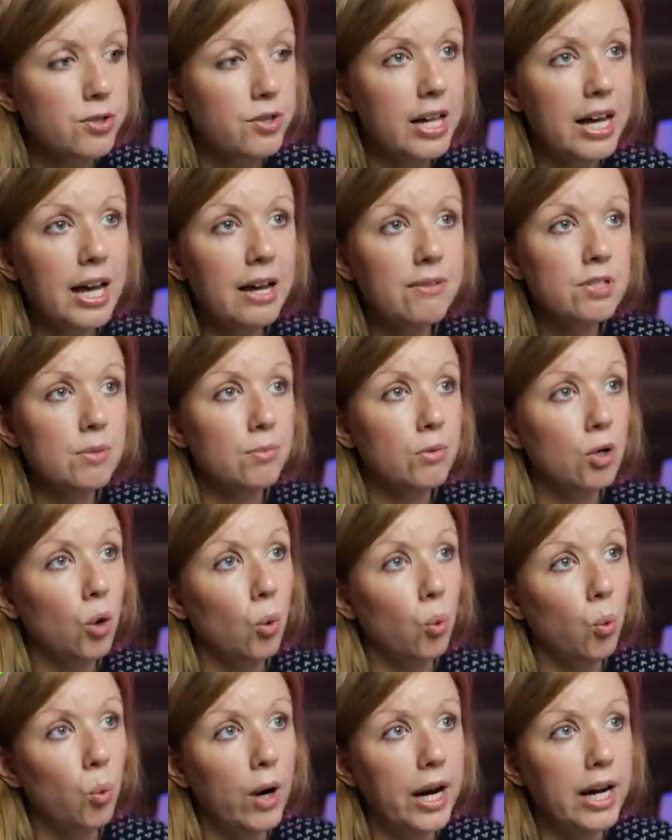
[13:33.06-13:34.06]
So they have some
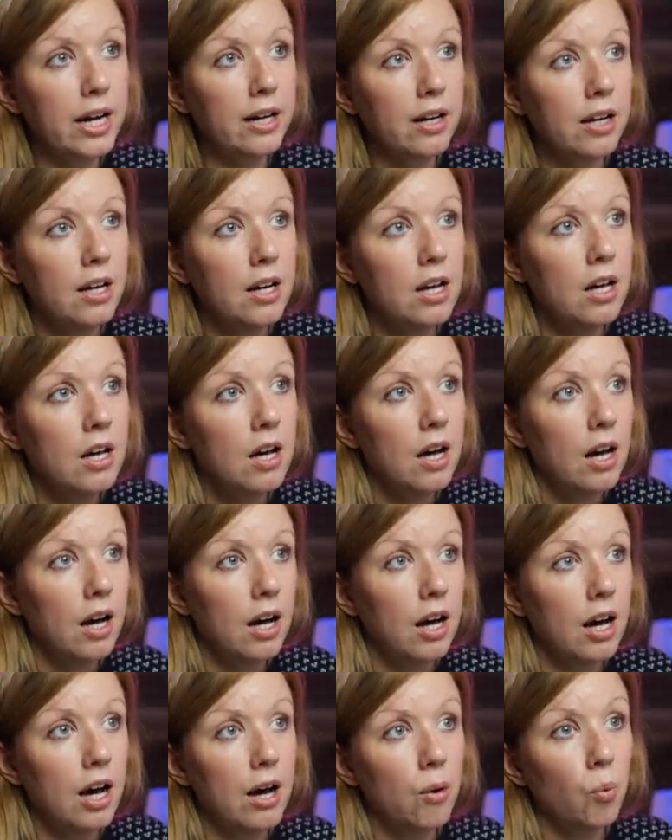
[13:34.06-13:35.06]
great
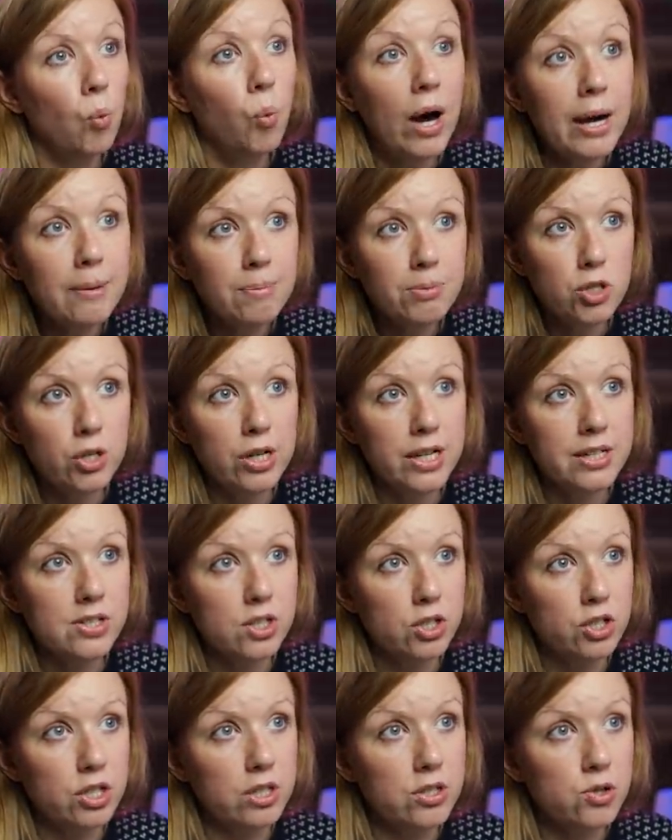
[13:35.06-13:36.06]
Uh, wipe
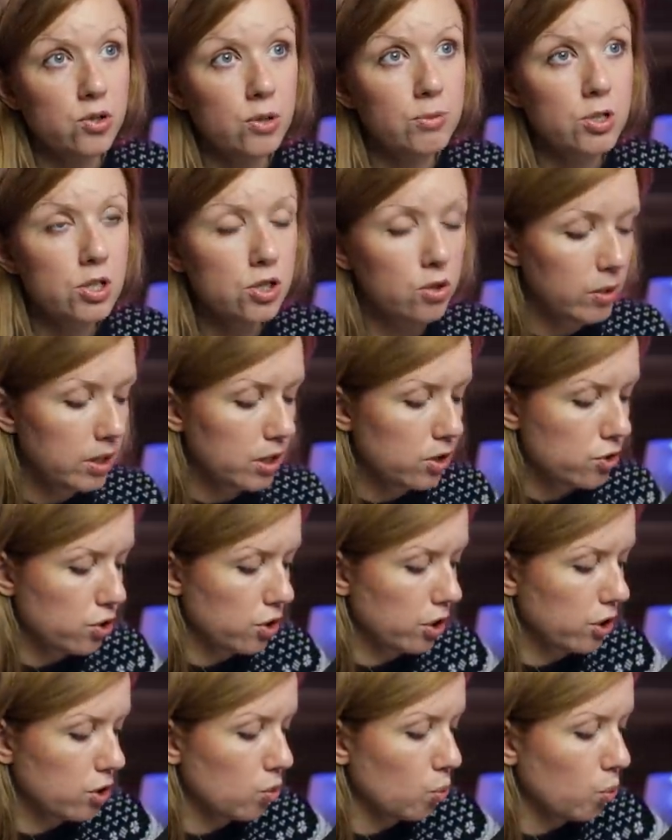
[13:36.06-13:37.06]
transition. So I'm just going to
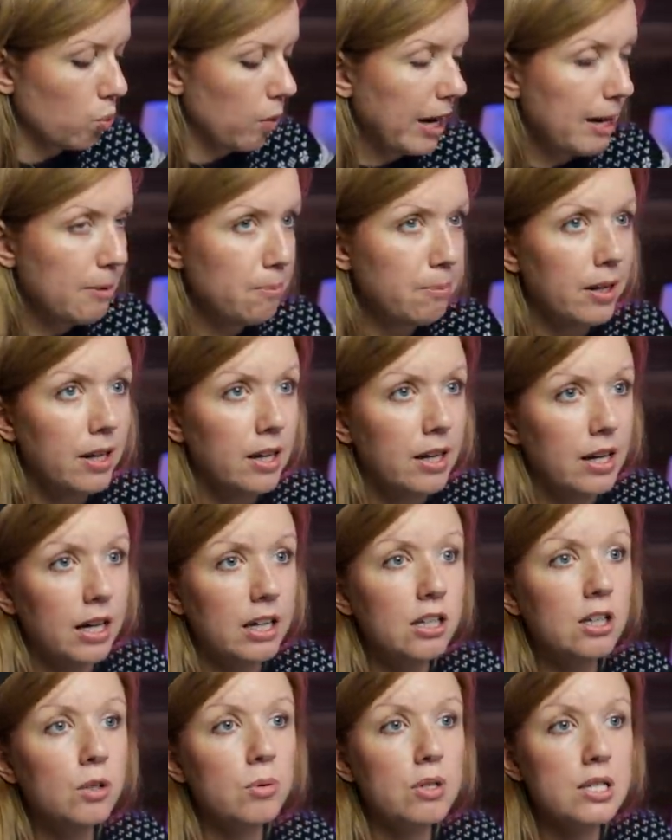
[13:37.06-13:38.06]
search wipe,
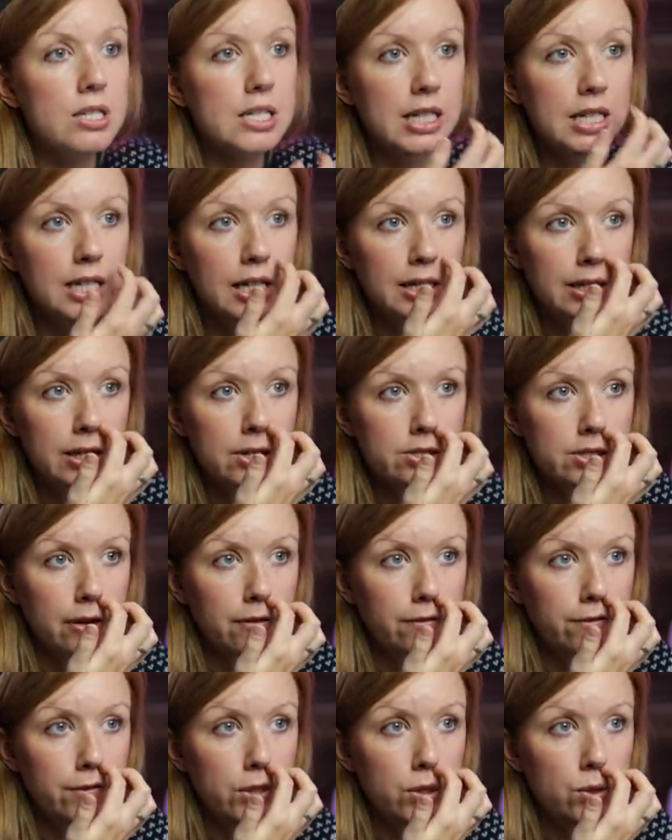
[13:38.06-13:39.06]
and you will see that there's a
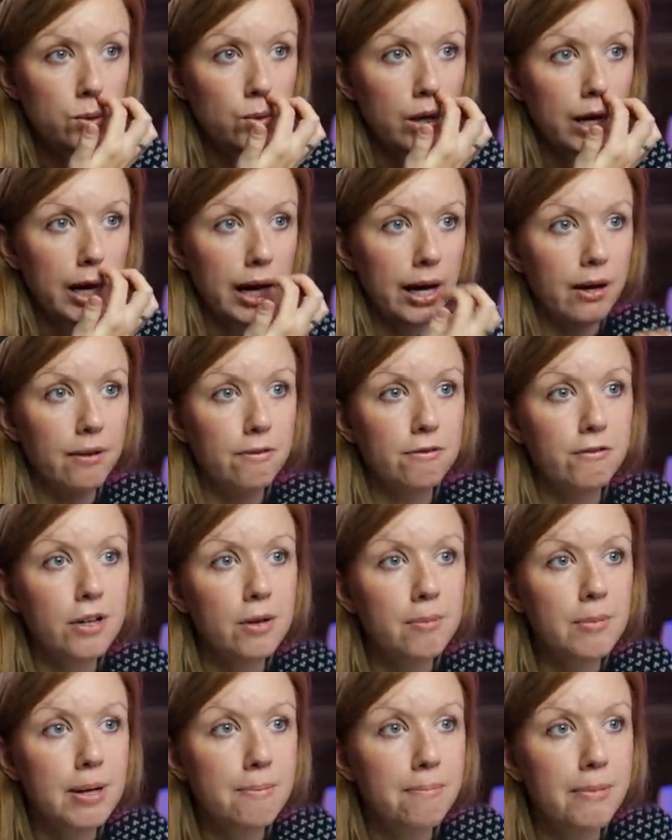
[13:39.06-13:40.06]
few uh,
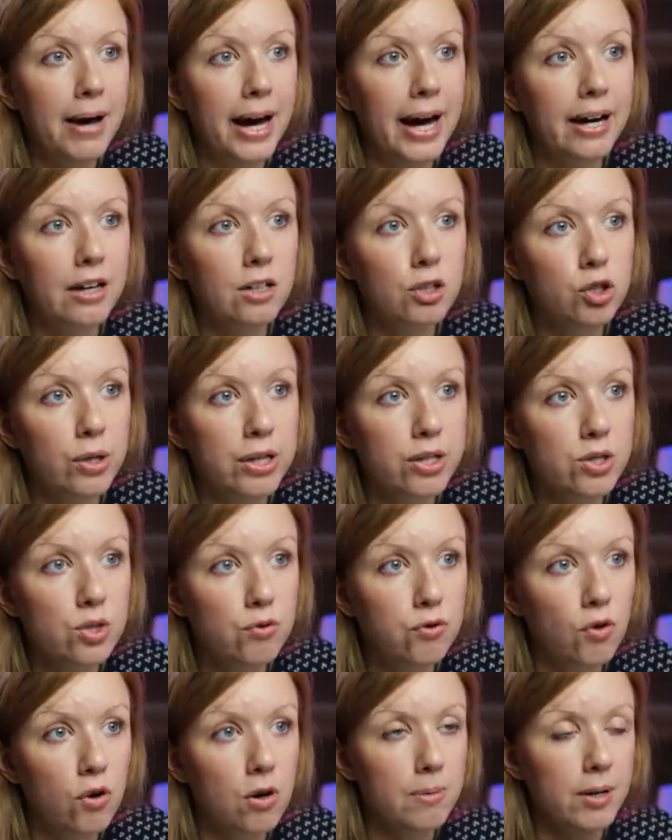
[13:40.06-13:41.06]
Film Impact
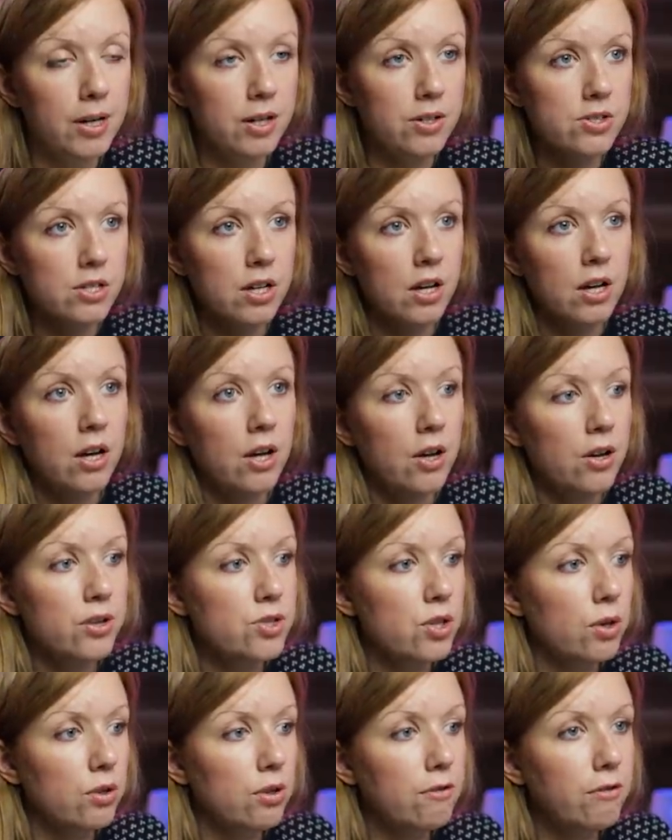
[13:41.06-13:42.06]
transformers.
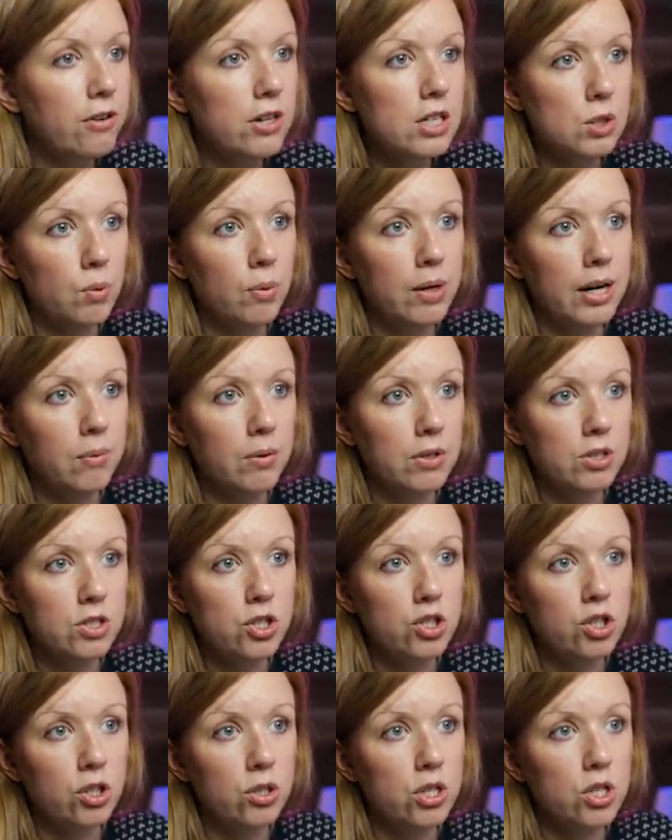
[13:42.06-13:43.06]
So the first one I want to
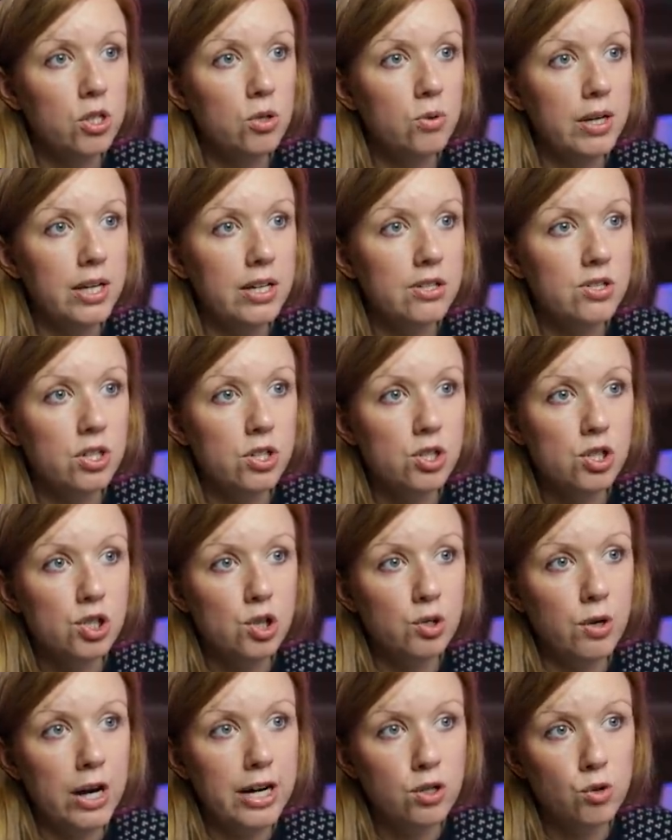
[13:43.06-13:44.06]
show you is the
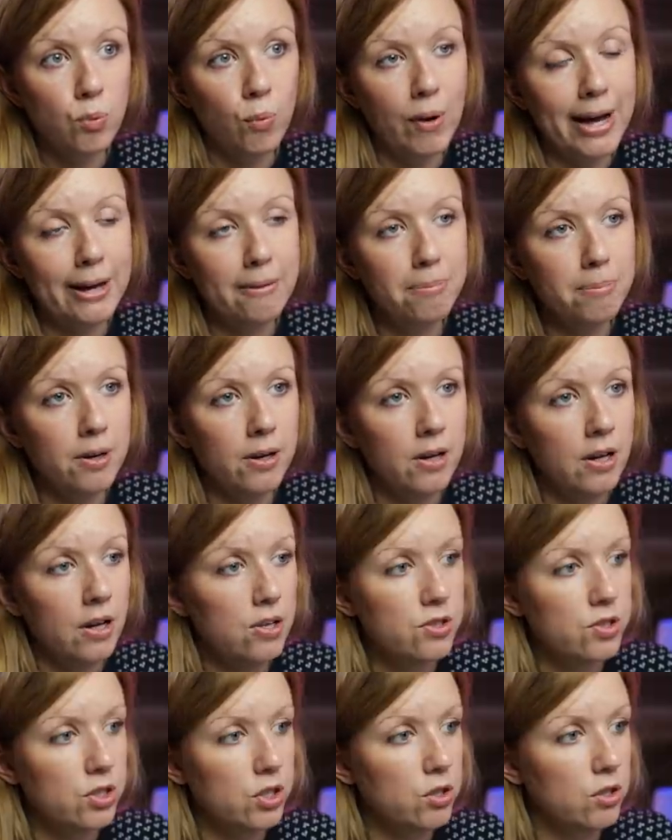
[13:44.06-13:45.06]
stretch wipe.
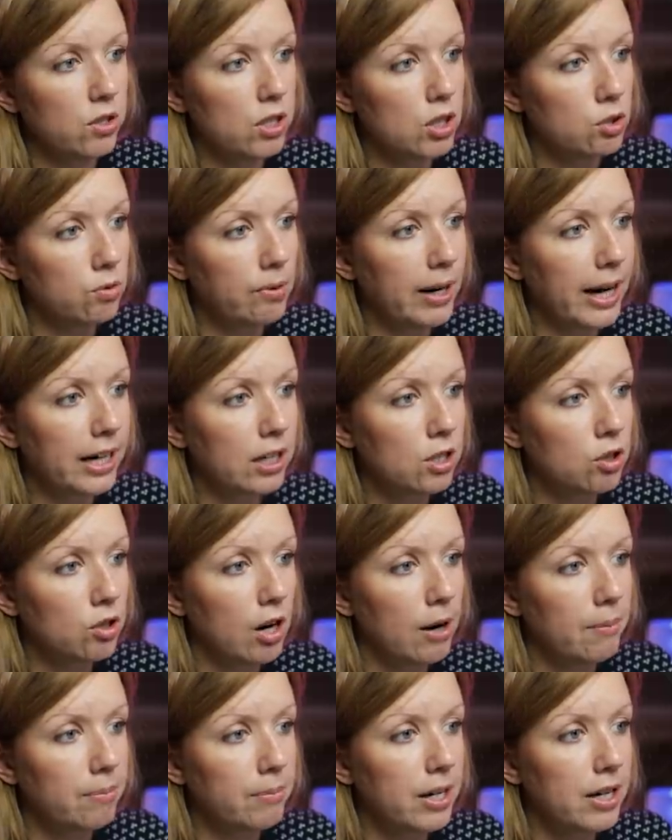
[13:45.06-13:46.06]
So you can drag and
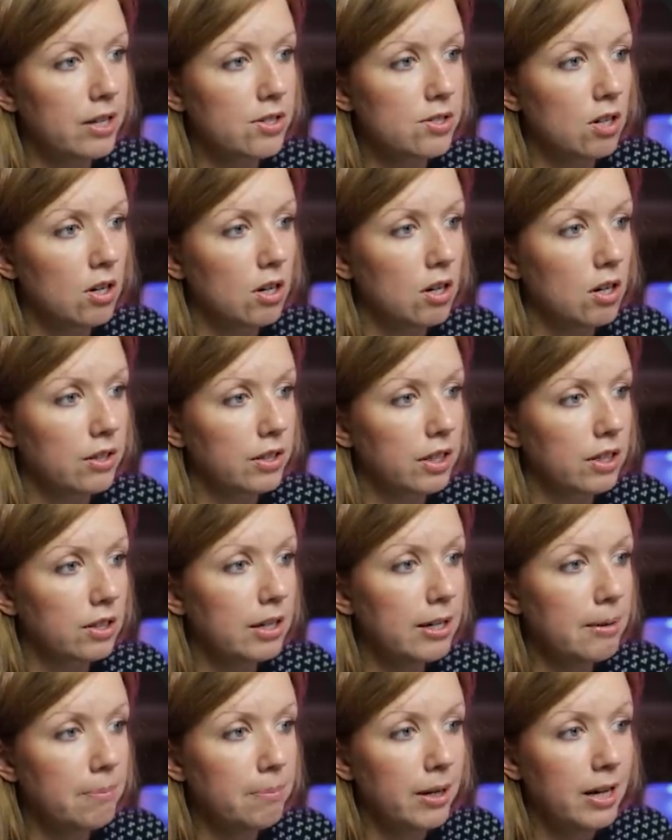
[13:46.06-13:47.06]
drop this on the
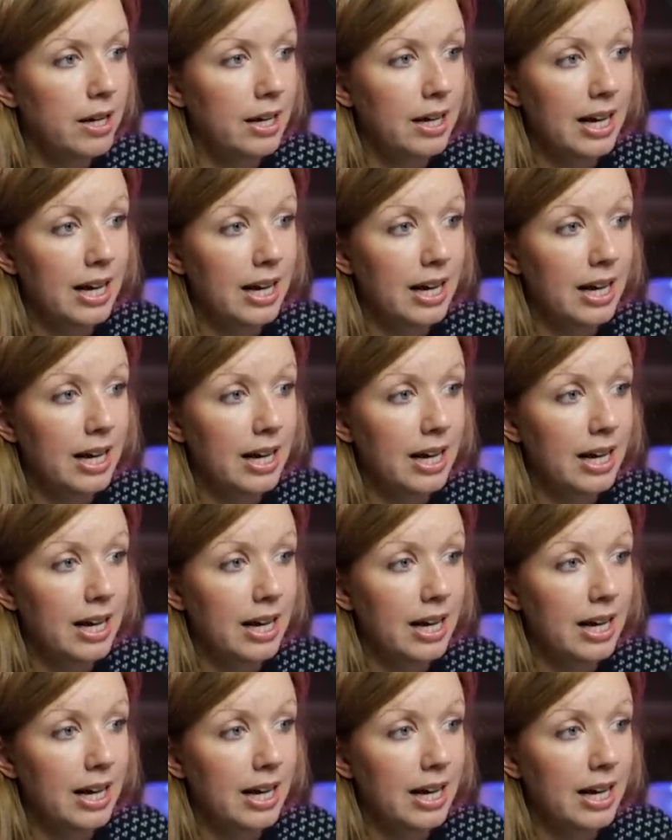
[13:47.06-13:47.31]
clip.